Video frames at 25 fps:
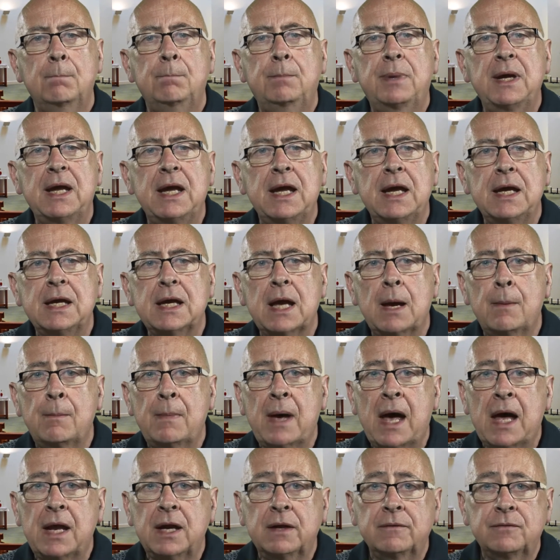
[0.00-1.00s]
Being a
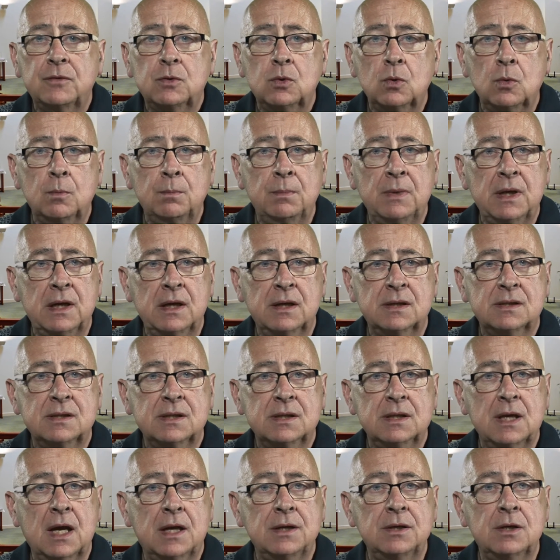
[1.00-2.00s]
man of
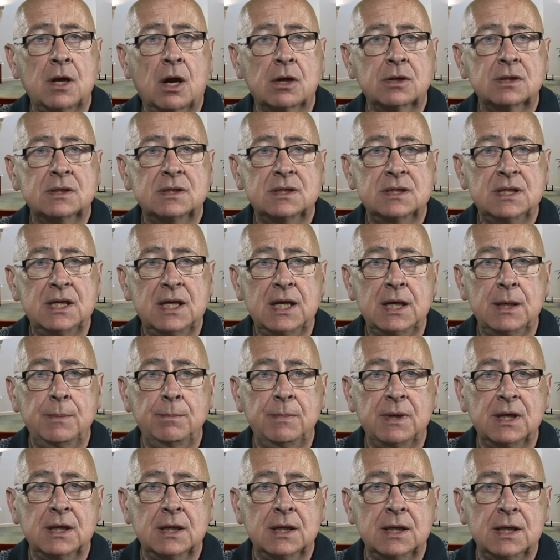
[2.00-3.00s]
humility and not
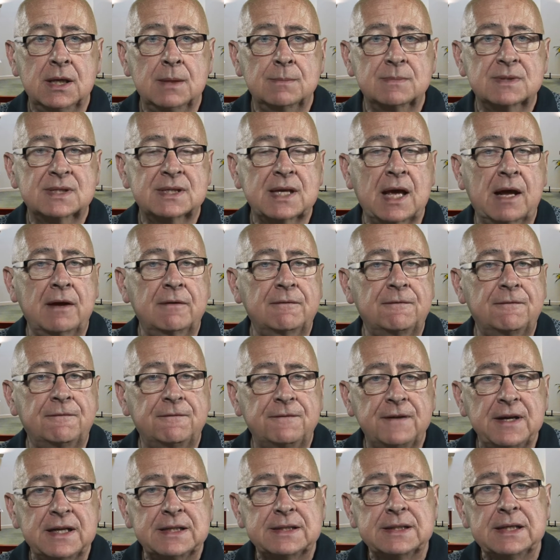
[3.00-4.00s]
deeming himself
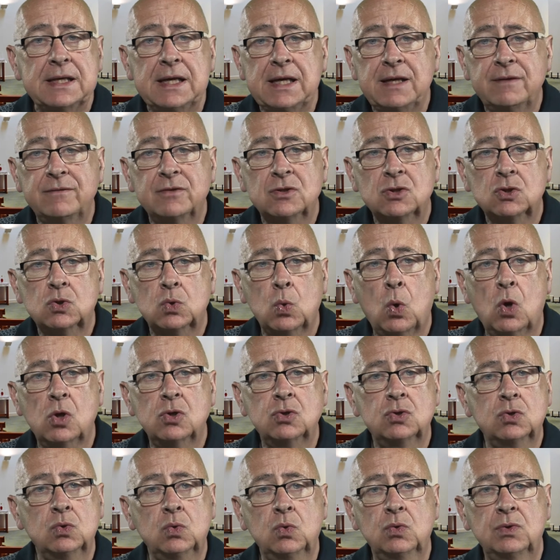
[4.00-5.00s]
fit even to
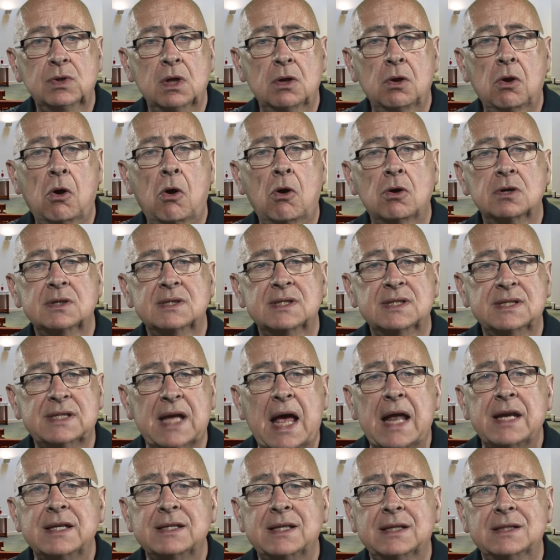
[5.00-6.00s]
undo the Lord's
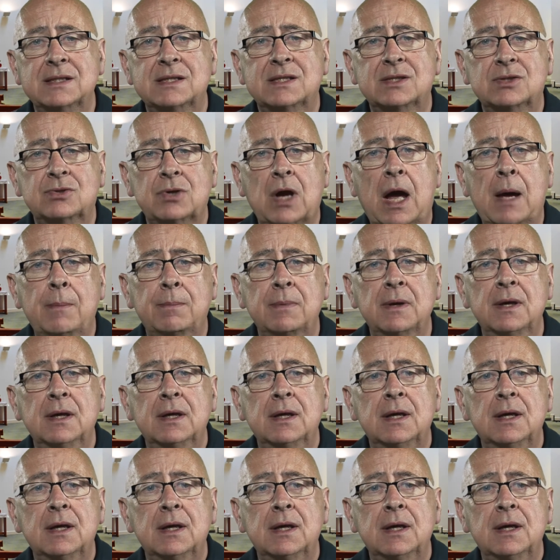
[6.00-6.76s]
sandal strap,